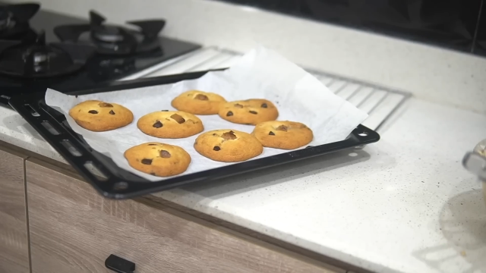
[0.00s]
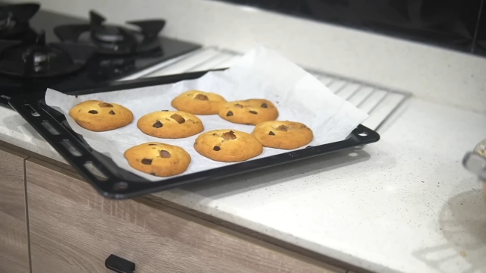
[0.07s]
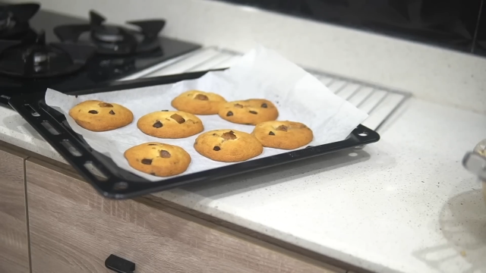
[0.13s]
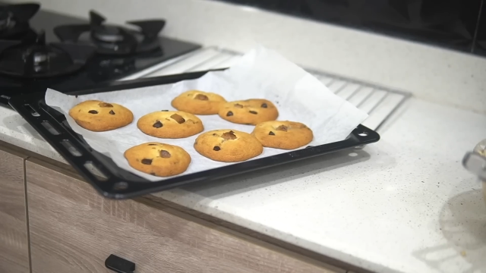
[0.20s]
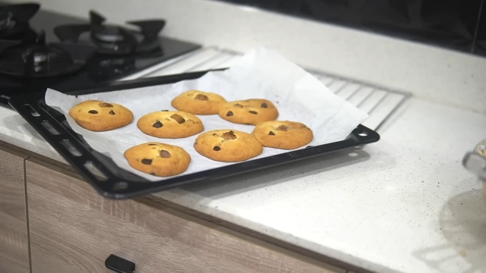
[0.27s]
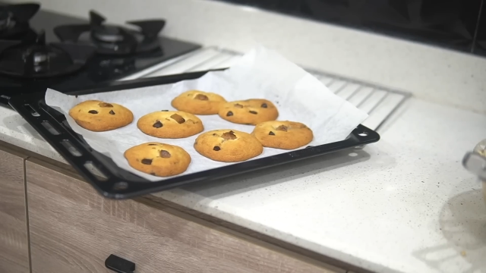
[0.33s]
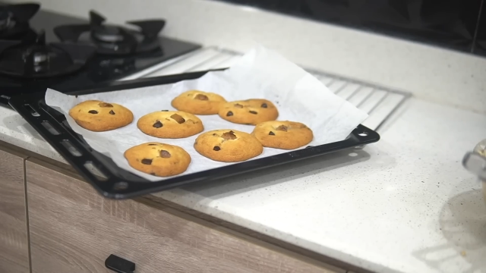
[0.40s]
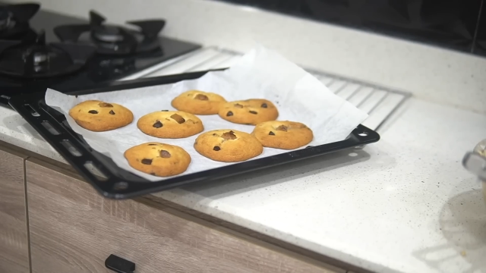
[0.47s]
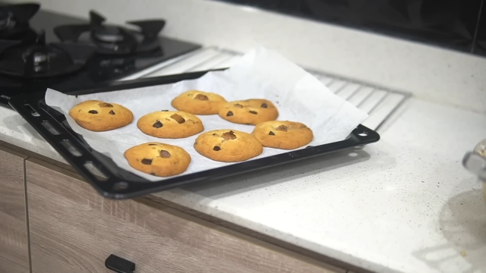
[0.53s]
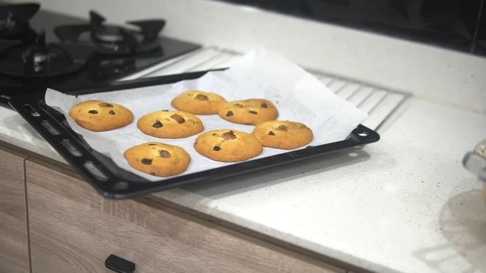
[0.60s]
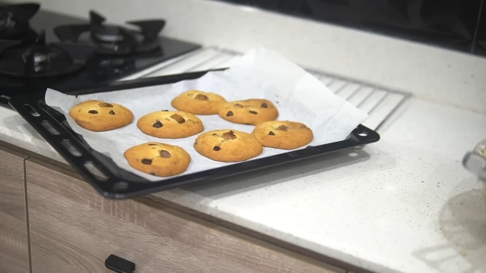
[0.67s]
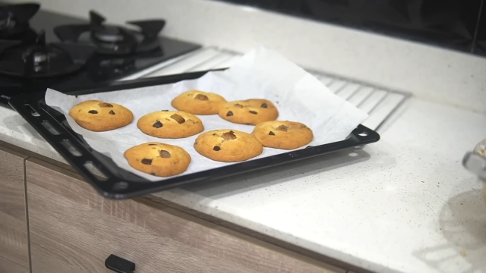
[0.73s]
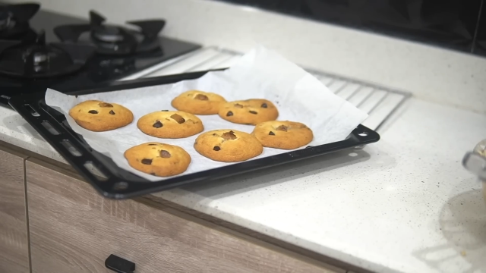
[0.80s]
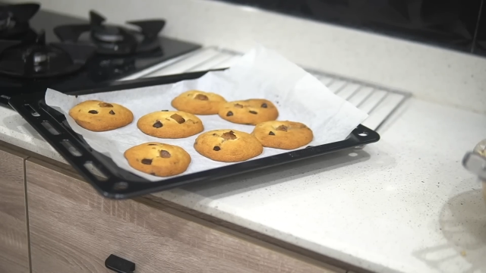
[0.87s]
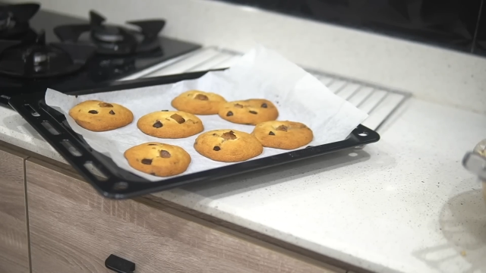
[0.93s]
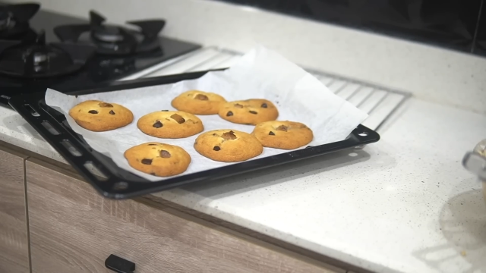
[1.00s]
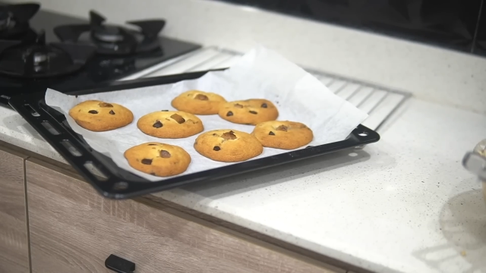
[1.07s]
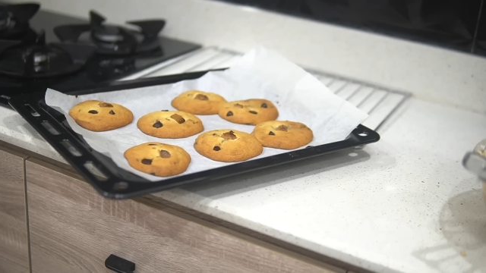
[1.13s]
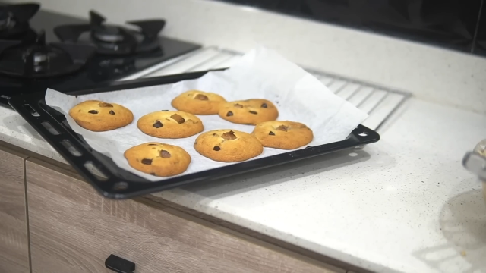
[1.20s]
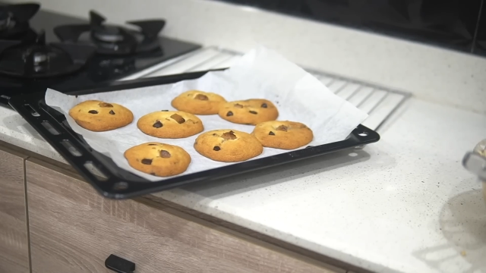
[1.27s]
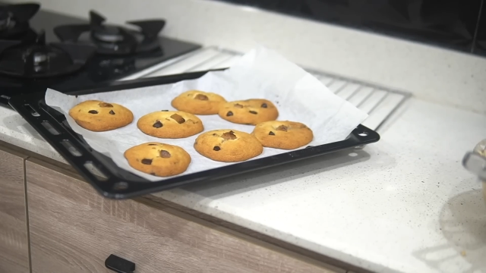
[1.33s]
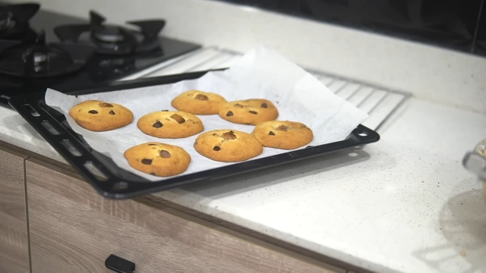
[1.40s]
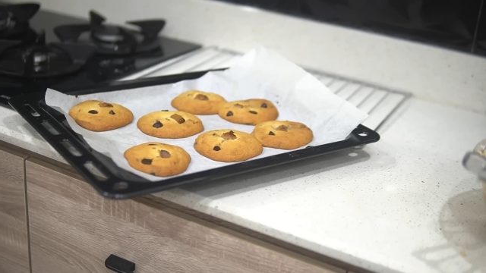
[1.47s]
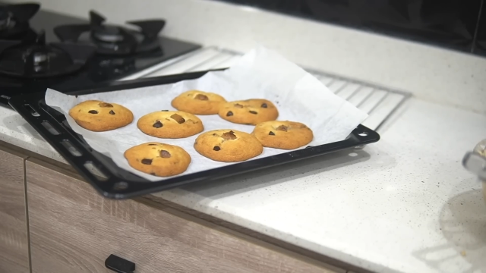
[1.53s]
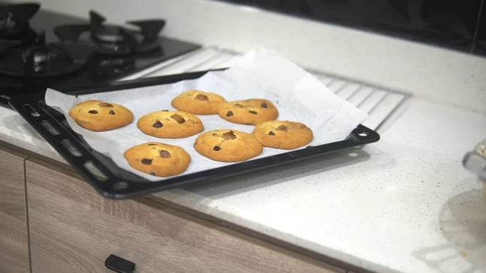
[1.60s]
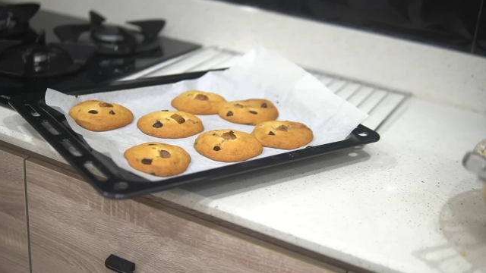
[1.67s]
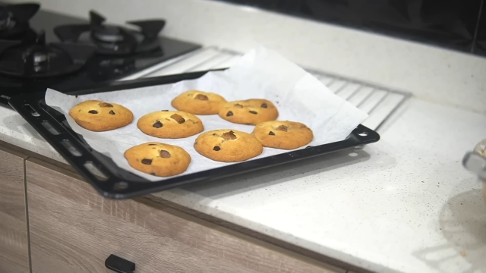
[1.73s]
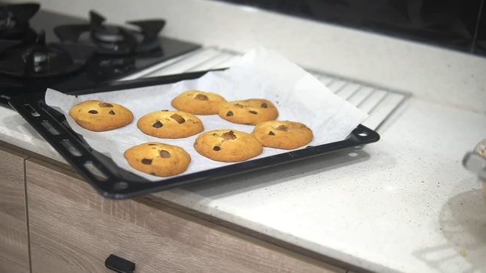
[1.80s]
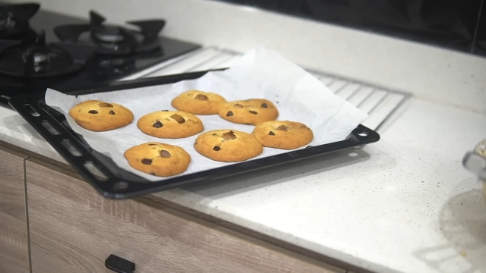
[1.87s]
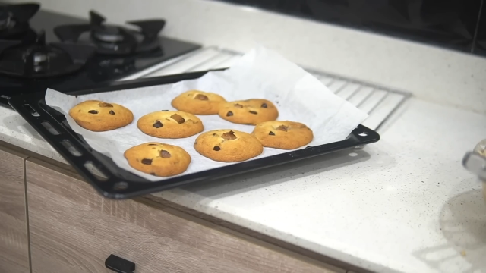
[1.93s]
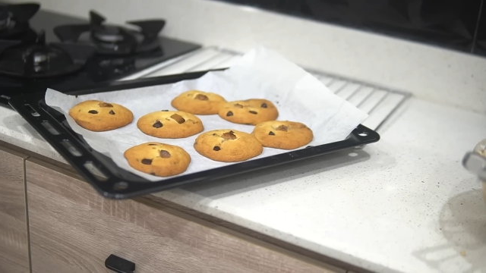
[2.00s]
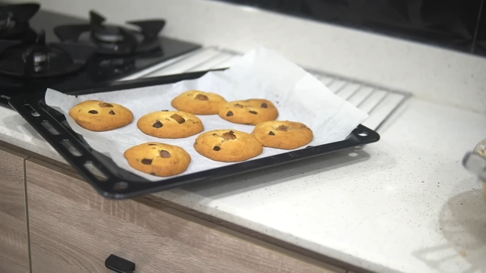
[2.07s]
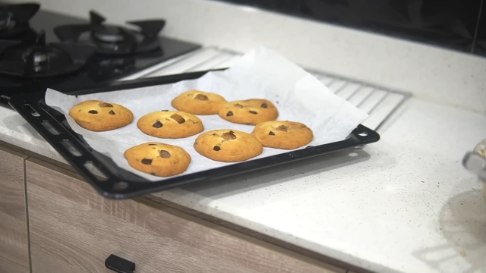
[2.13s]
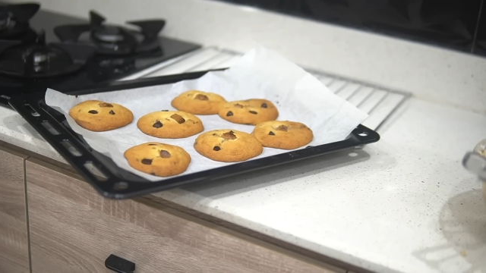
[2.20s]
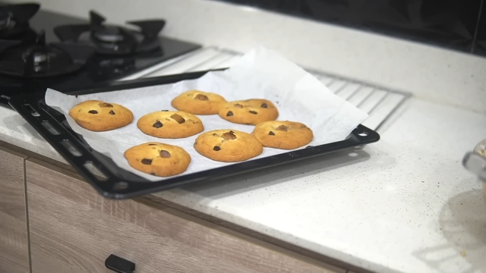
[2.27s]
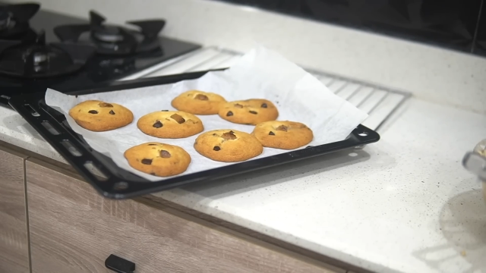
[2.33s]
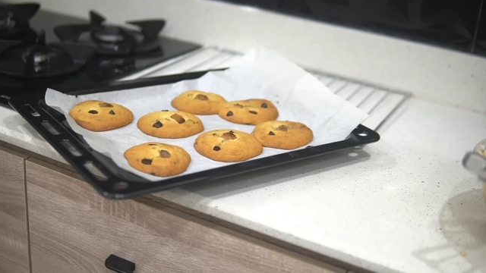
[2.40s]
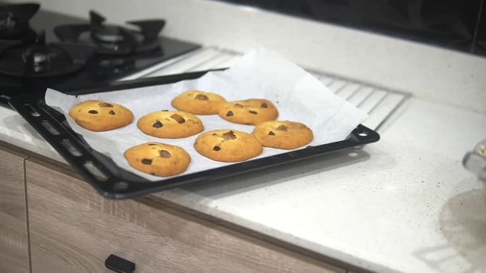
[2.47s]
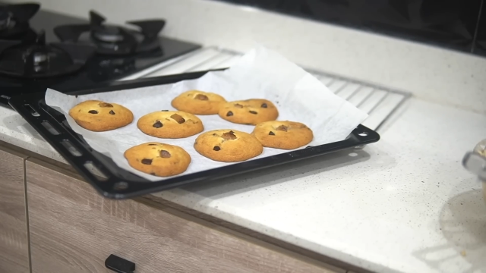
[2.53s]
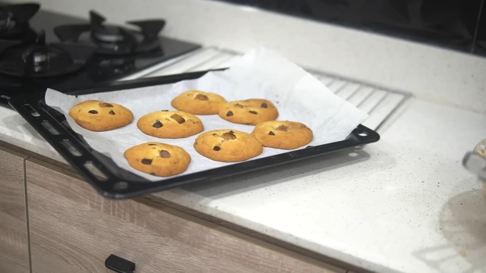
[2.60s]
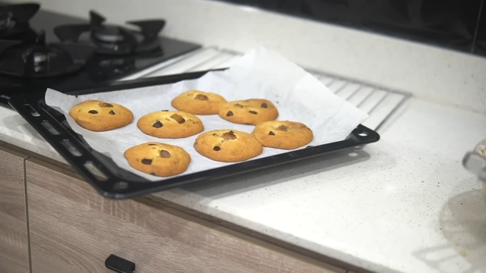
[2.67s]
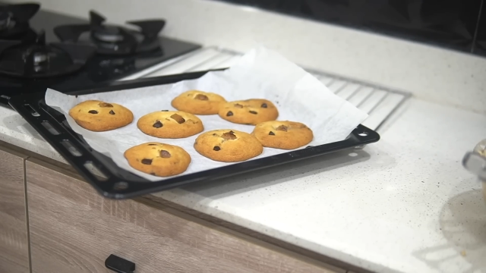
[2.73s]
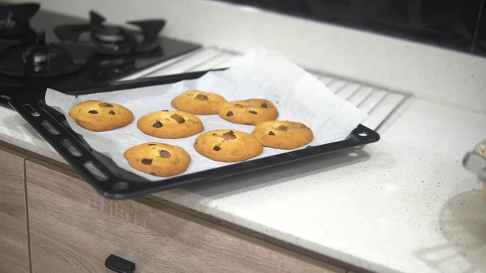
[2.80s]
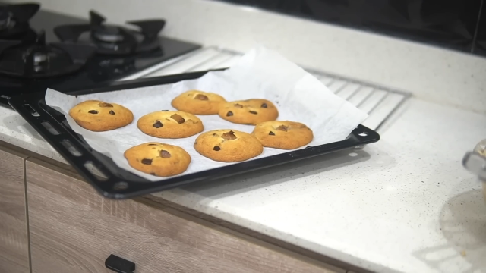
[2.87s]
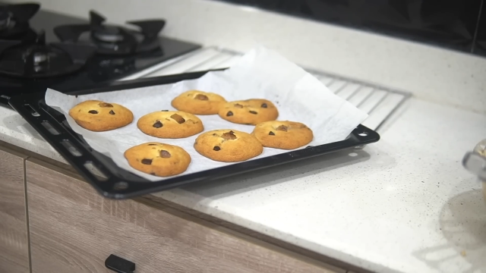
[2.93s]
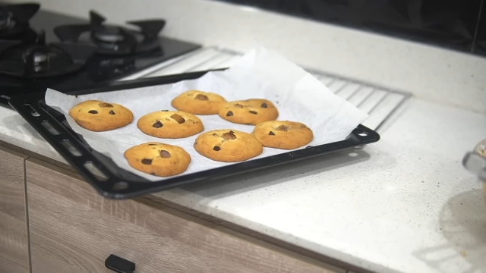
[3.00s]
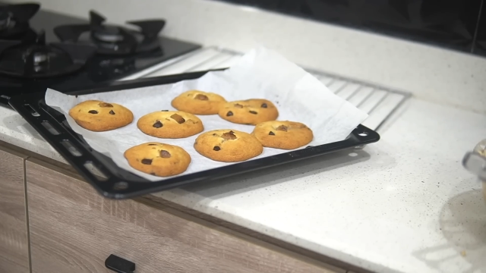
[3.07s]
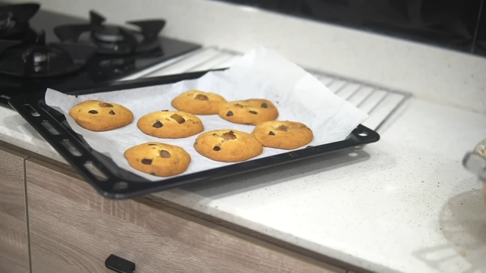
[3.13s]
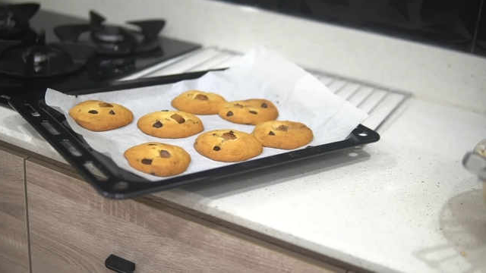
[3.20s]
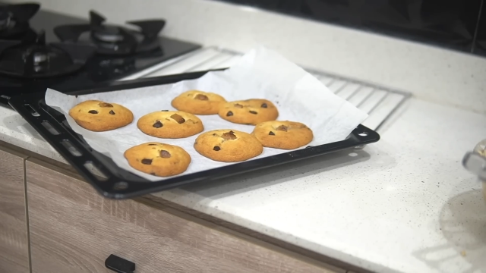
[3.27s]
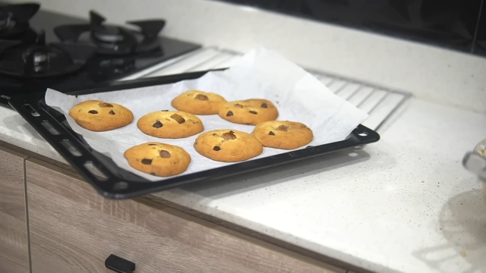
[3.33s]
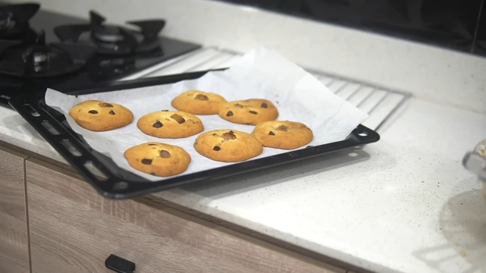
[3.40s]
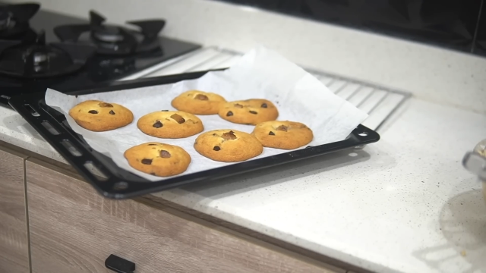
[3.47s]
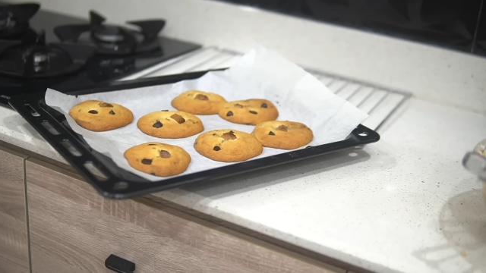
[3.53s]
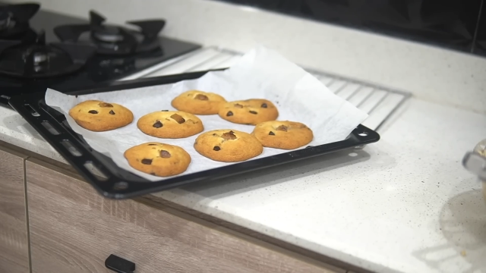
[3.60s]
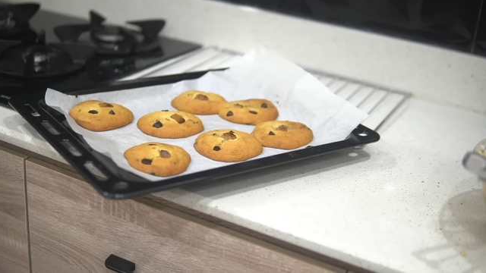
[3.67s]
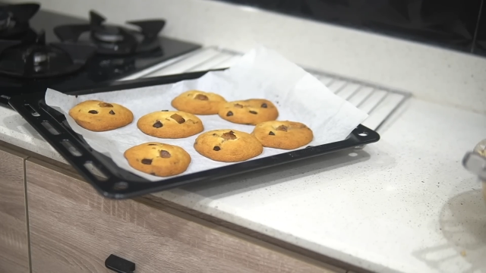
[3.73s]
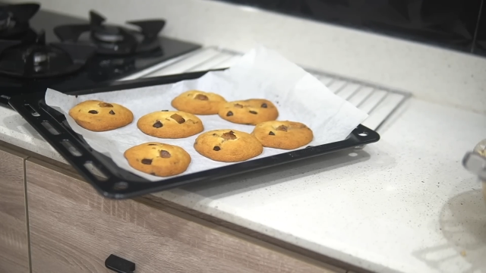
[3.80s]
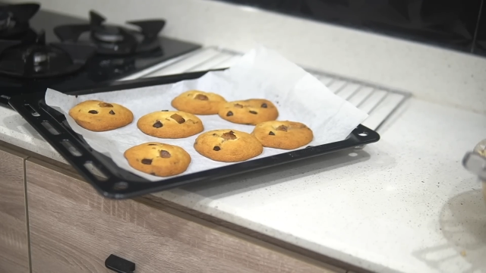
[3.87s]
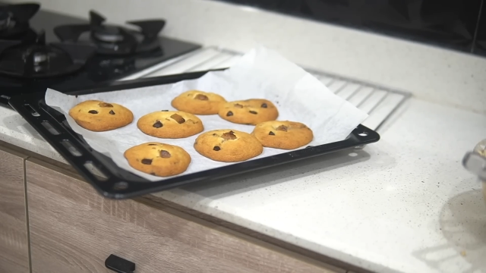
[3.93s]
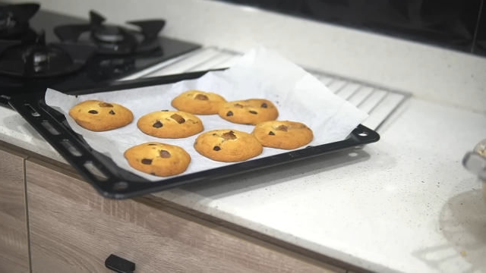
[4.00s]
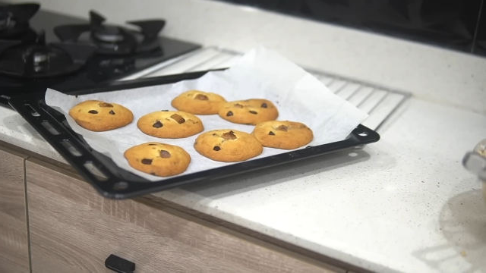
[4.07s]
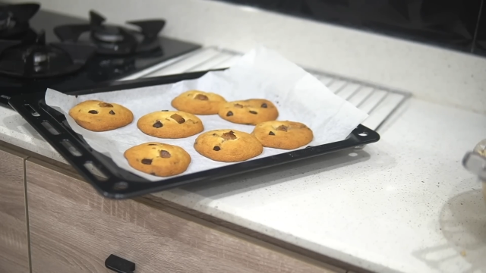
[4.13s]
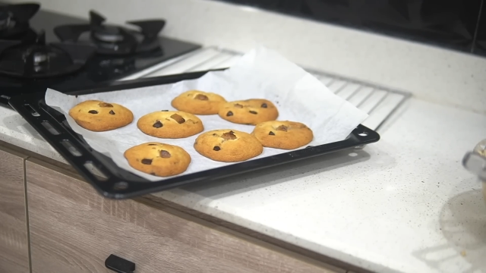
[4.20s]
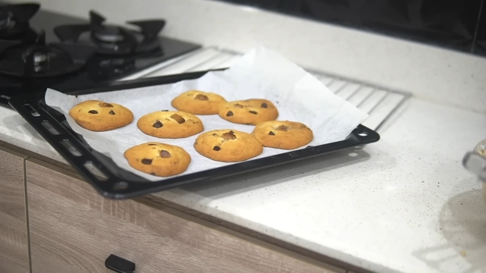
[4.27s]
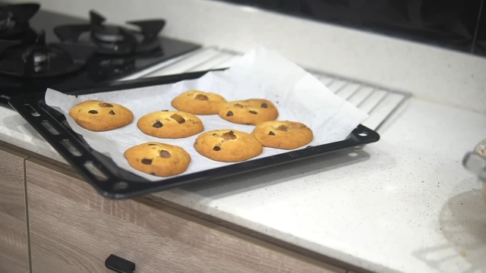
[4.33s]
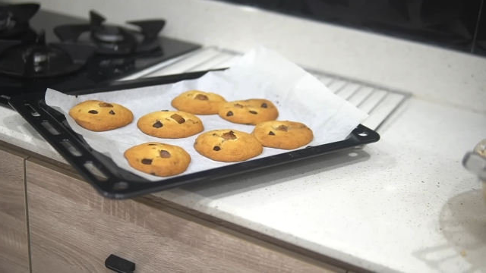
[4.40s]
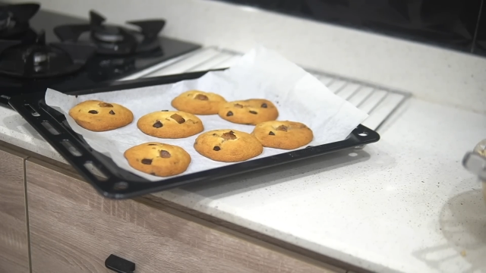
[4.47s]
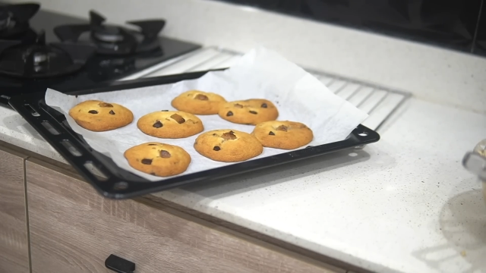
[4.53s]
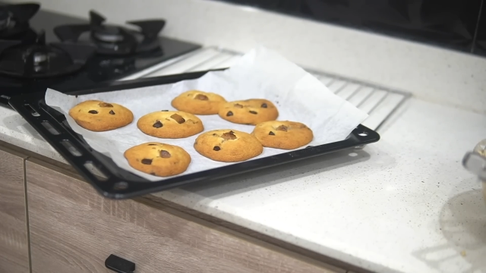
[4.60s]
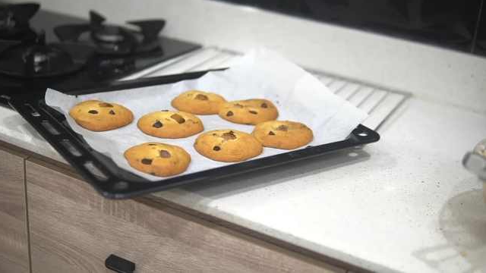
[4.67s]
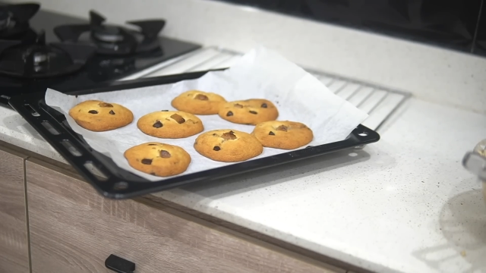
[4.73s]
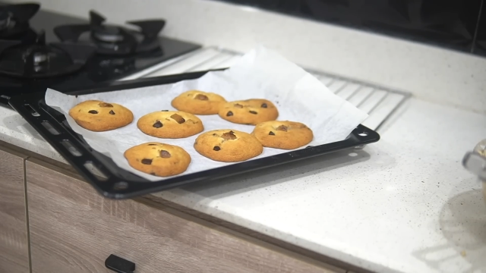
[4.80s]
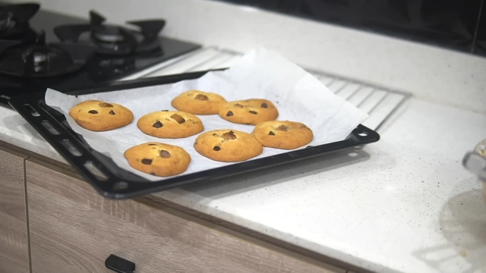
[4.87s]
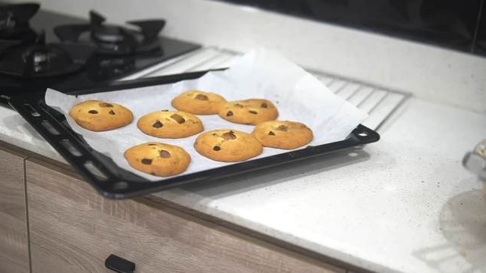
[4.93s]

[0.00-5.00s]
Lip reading: No face is visible, so there are no lips to read.